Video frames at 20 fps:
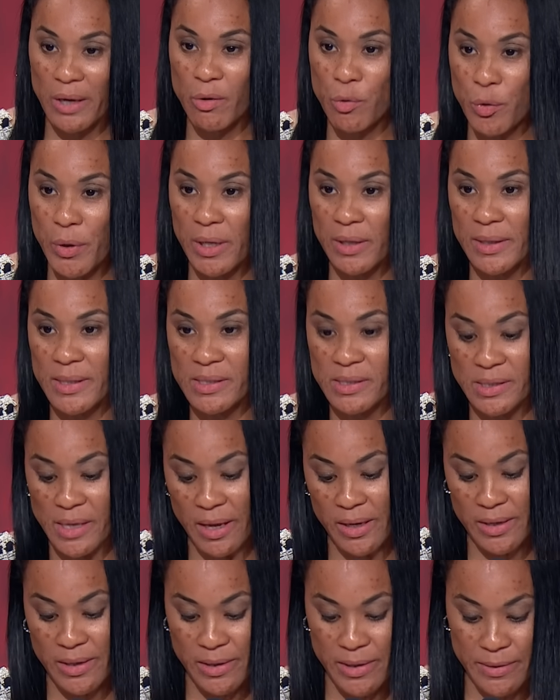quickly
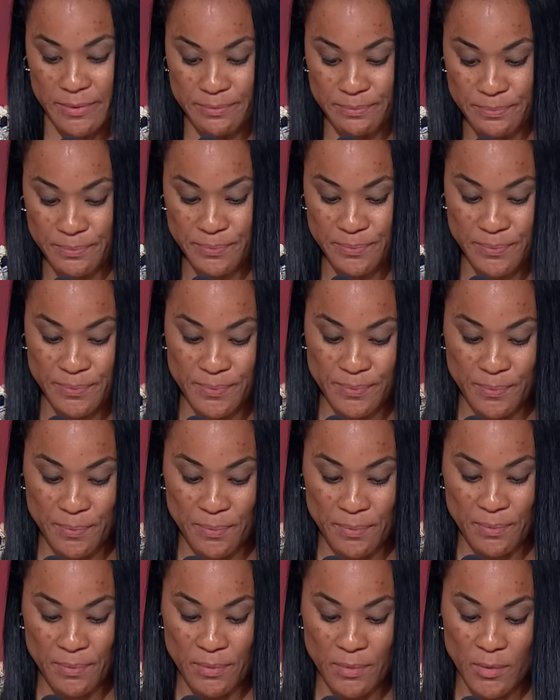studied it.
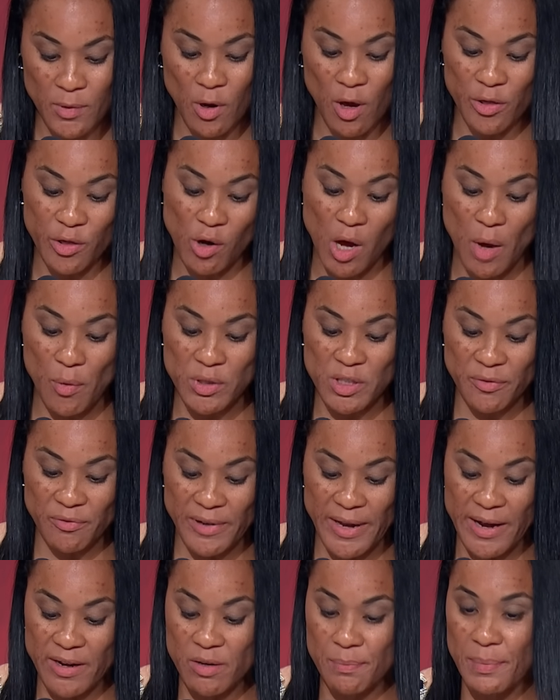Although I was
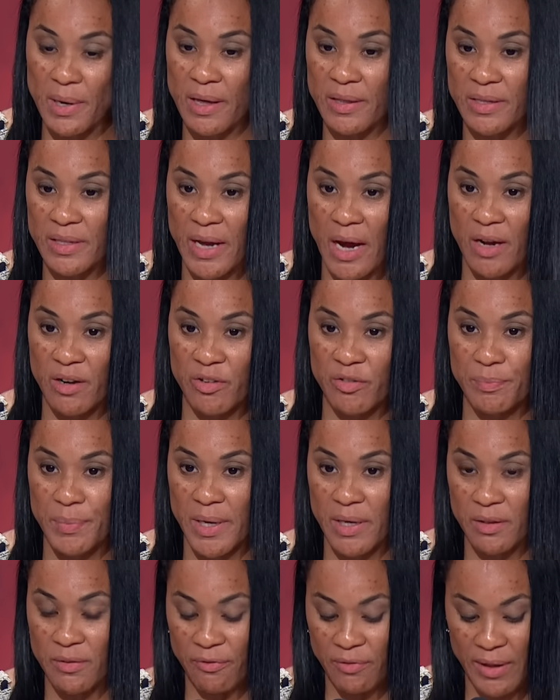flattered by the honor of
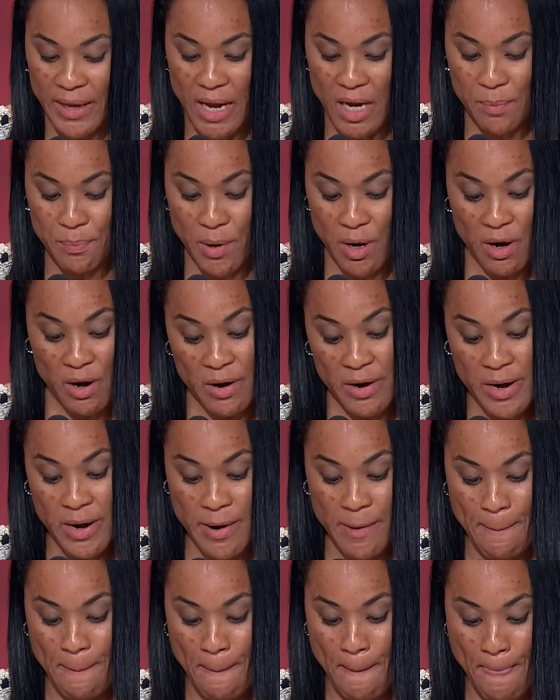being a flag bearer,
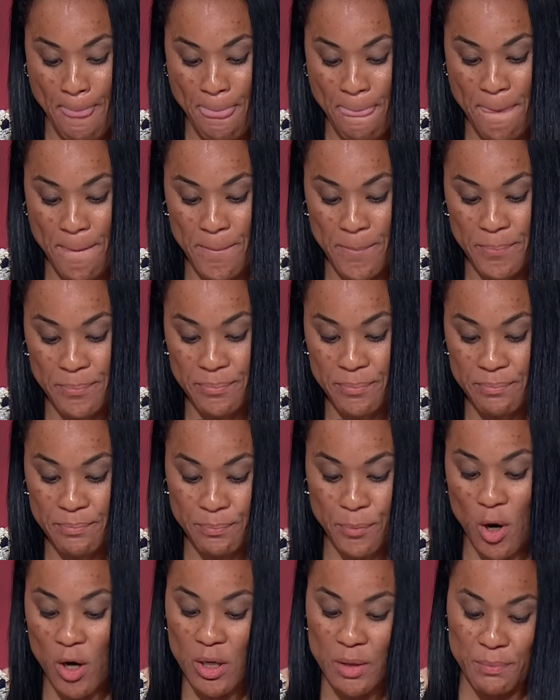
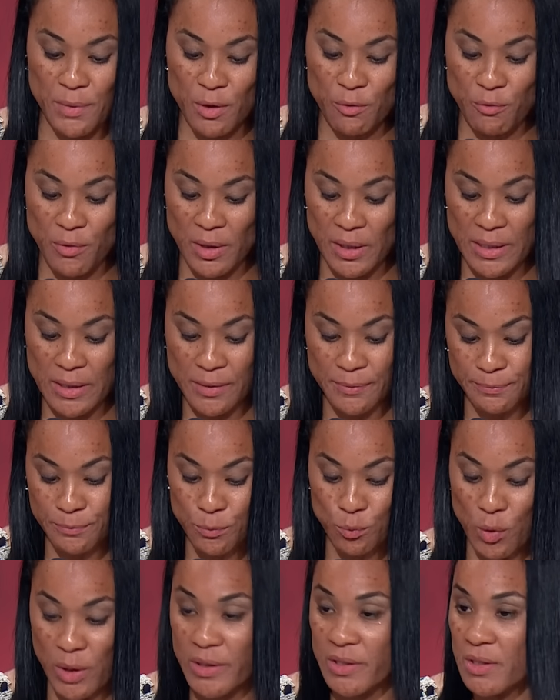part of me really
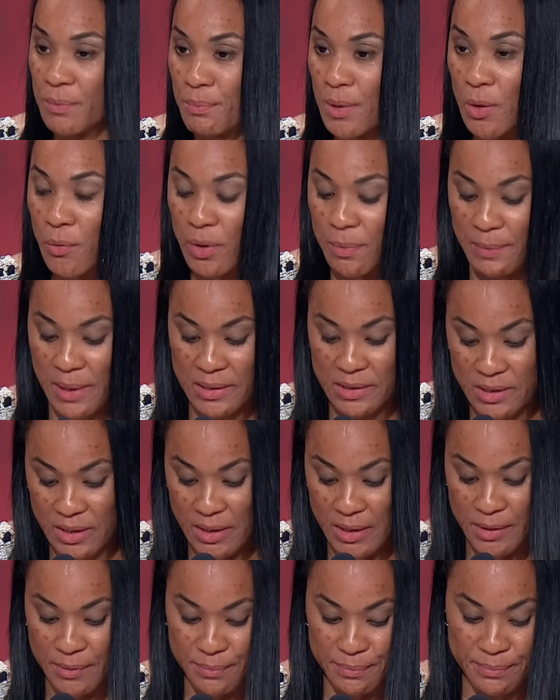wanted to be with my
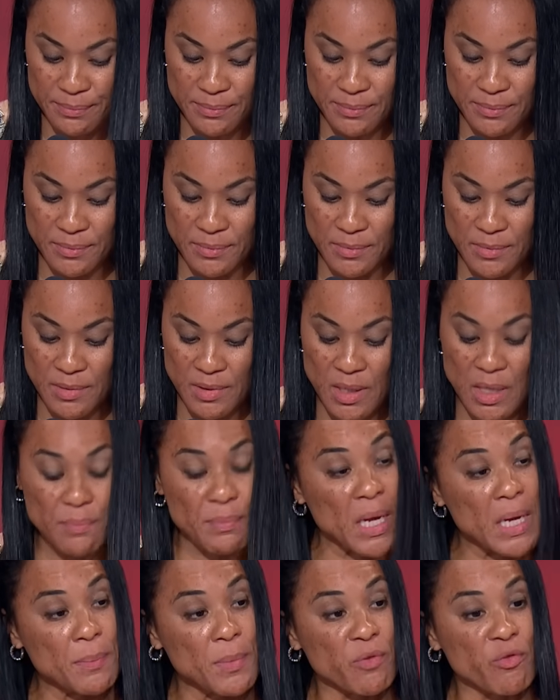team. It
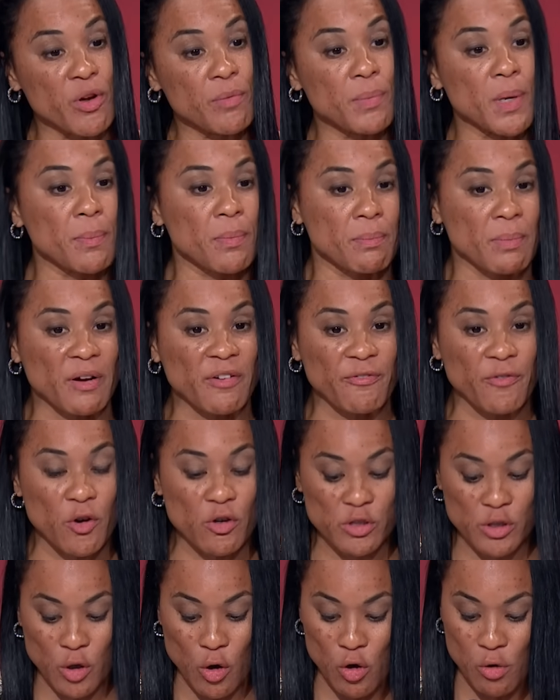made me remember my
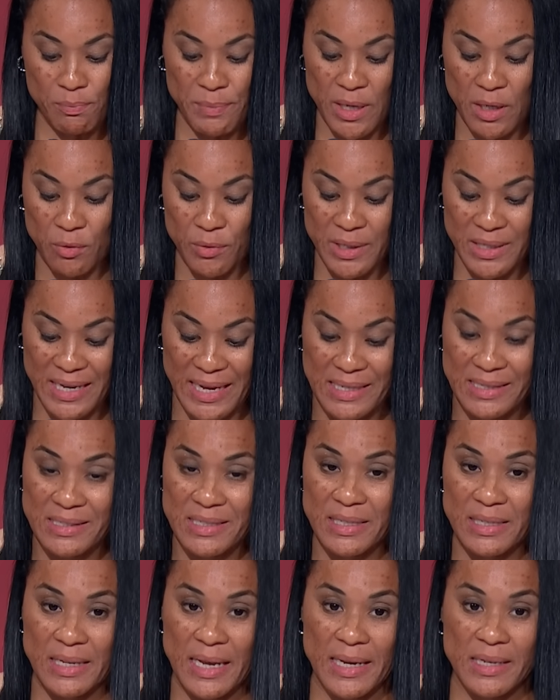first gold medal in
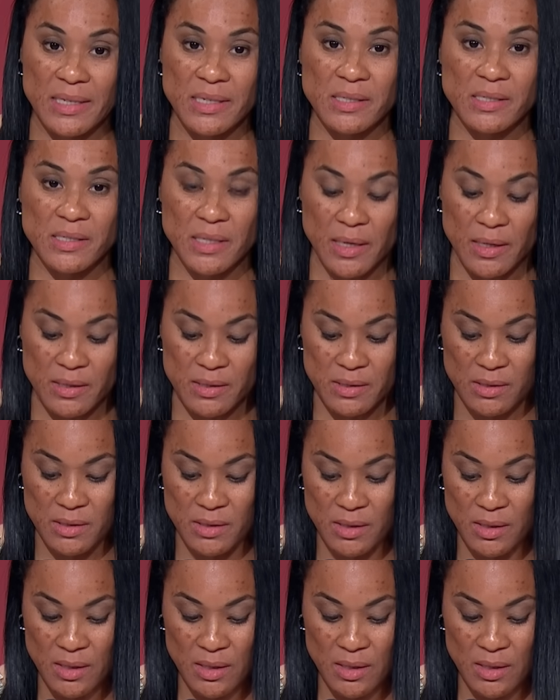1996